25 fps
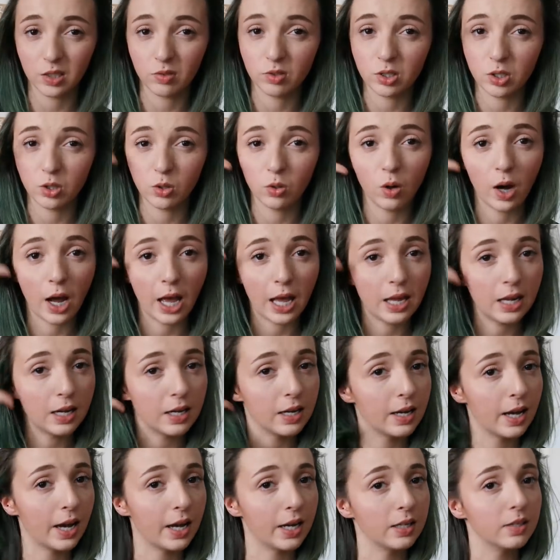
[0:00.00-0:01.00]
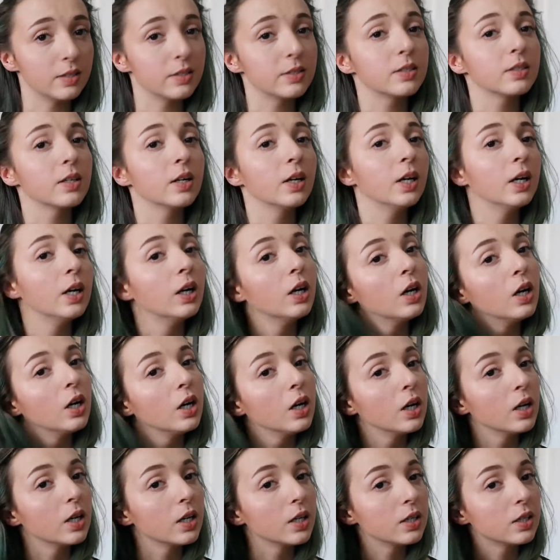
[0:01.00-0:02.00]
gives you a nice
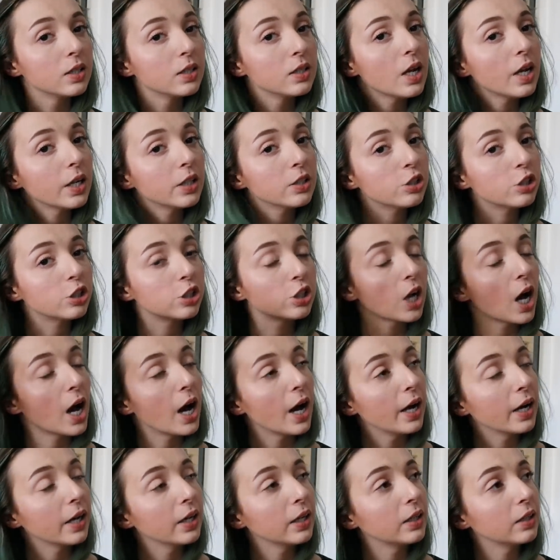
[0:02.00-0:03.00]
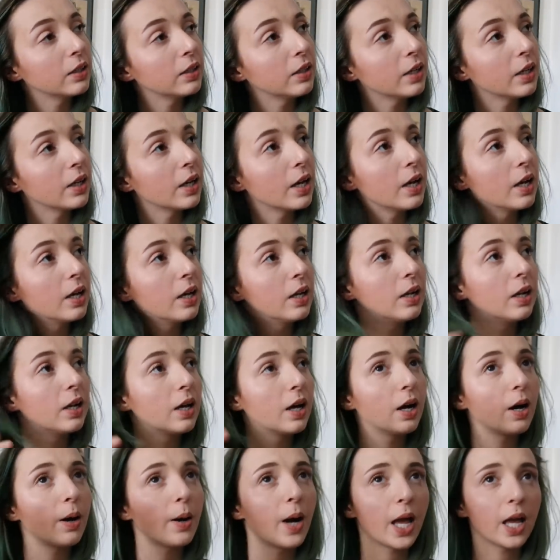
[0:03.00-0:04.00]
nice shine and
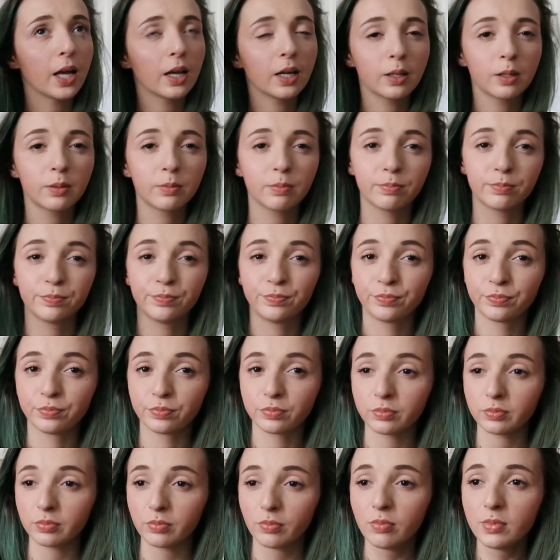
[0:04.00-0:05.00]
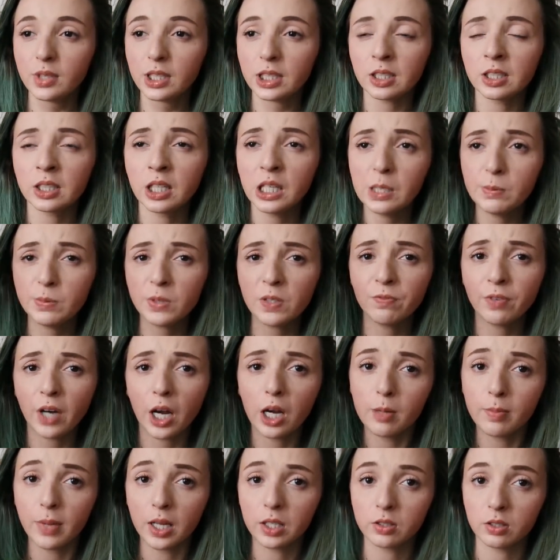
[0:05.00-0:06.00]
it keeps
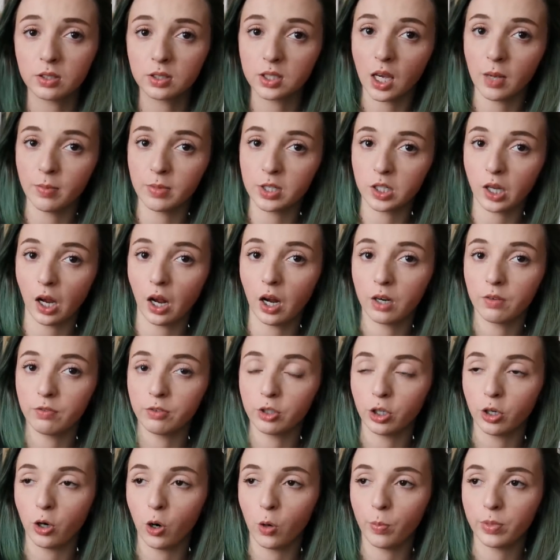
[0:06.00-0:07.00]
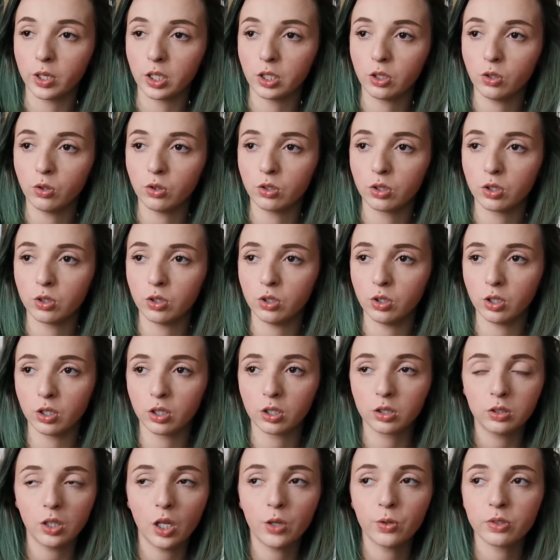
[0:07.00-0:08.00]
environmental damage out of your open cuticle.
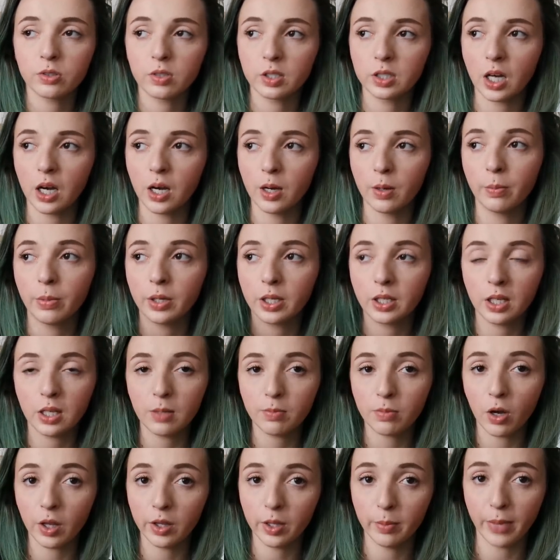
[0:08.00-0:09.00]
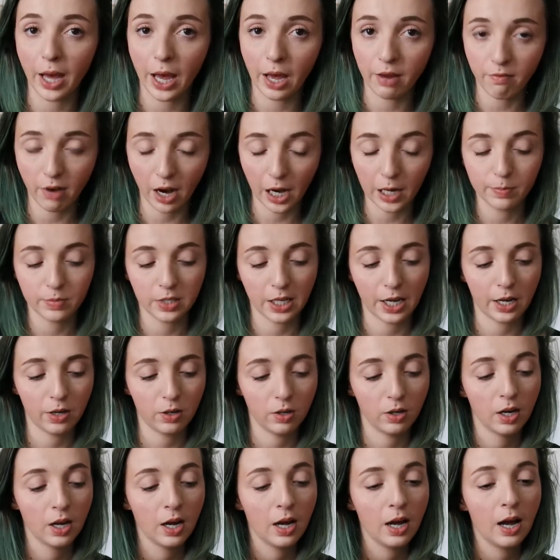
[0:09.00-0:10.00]
Close it up, keep all the bad vibes
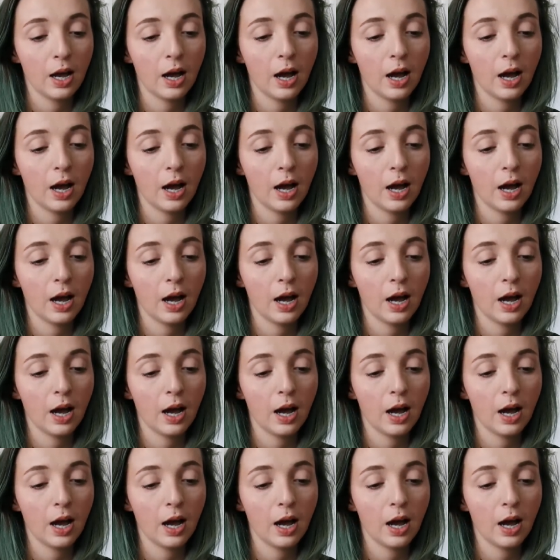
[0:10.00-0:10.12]
out,